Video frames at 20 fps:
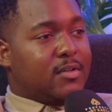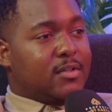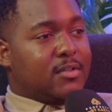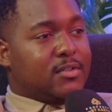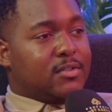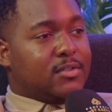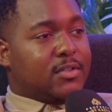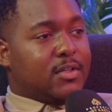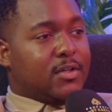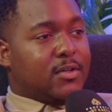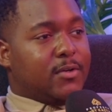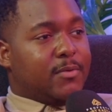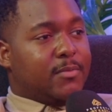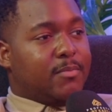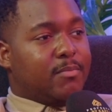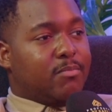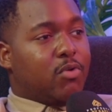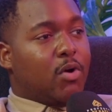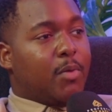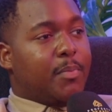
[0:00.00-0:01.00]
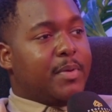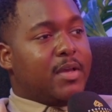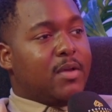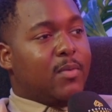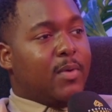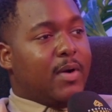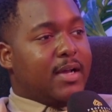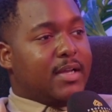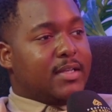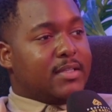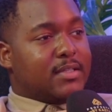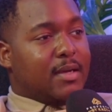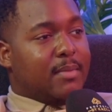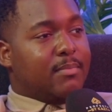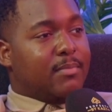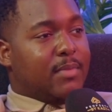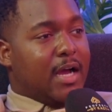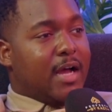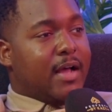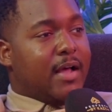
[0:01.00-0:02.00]
So property wise,
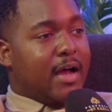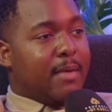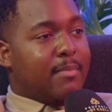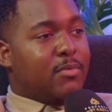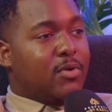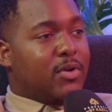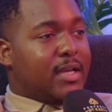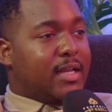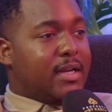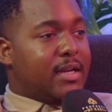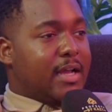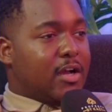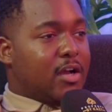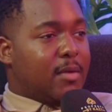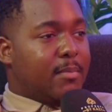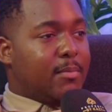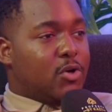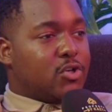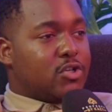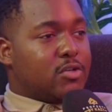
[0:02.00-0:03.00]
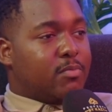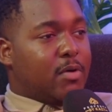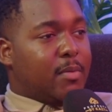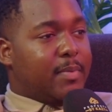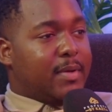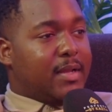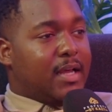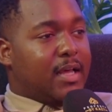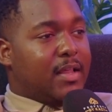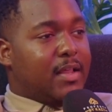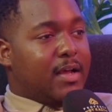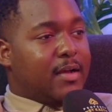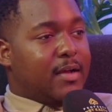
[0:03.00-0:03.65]
I'm looking at commercial property like that.